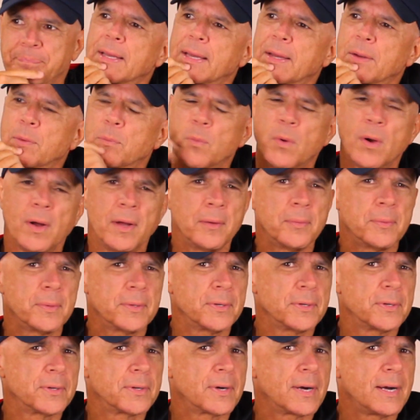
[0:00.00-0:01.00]
And why were
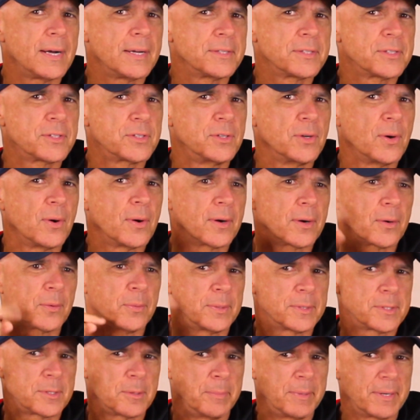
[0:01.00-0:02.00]
her eyes dark?
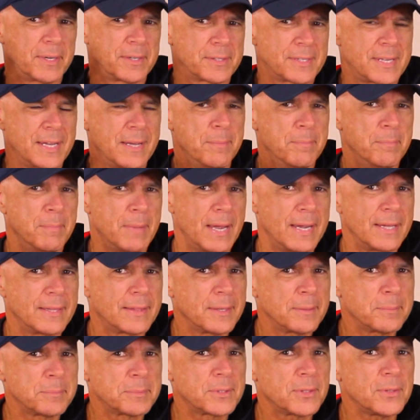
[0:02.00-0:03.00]
Was it because he made
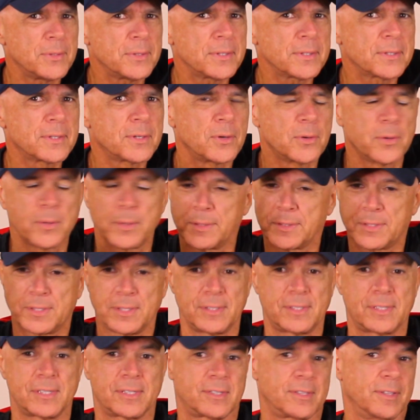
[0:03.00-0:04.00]
them dark? Or is
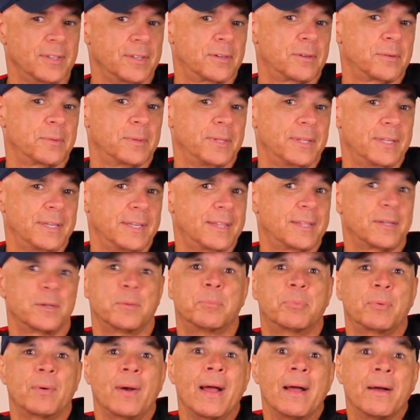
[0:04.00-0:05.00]
it just literally their
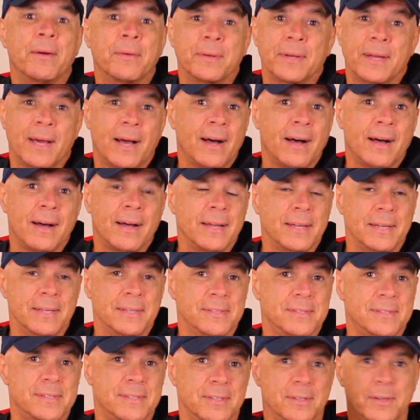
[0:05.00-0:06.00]
brown
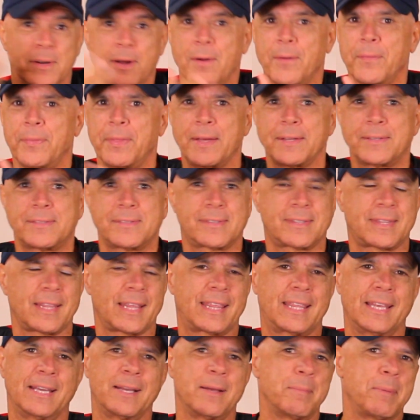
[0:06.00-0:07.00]
eyes? You know, that's the
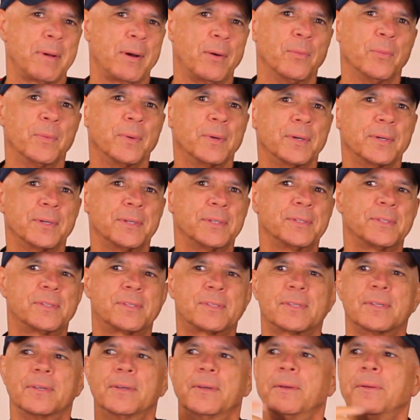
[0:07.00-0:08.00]
thing about
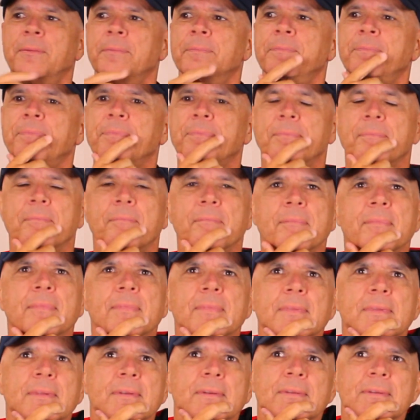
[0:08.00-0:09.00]
words.
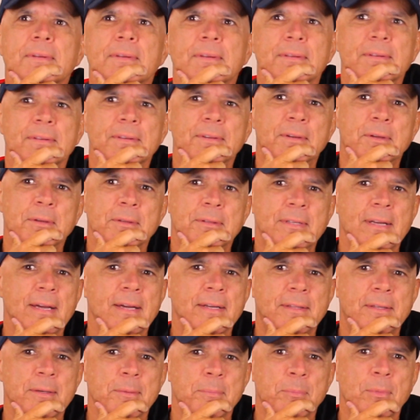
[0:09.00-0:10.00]
You could
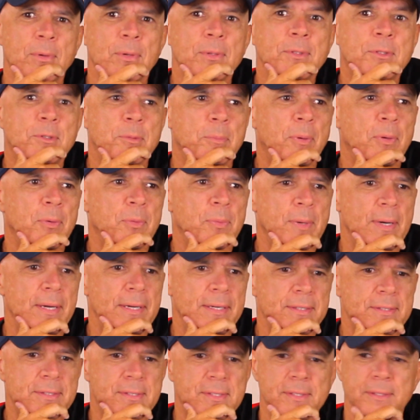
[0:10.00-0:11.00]
take them multiple
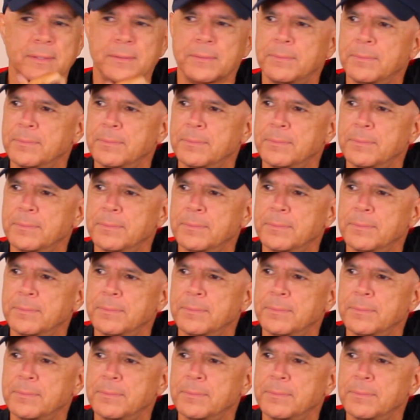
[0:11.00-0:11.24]
ways.